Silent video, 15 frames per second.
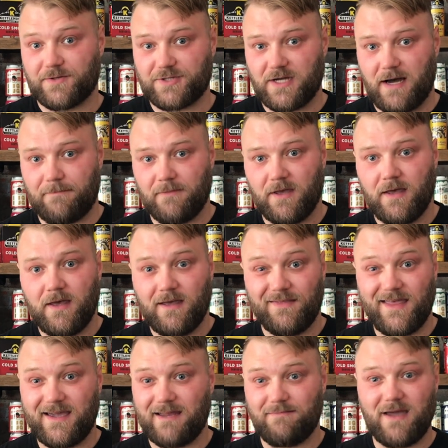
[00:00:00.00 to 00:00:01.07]
shop,
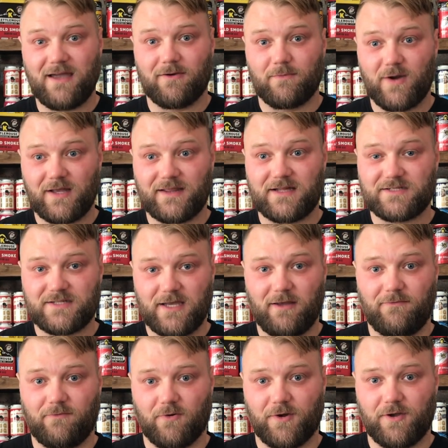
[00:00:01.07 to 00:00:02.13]
they can make or break that sale
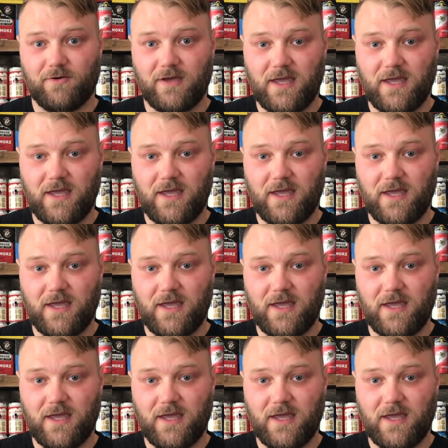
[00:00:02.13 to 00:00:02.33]
for you.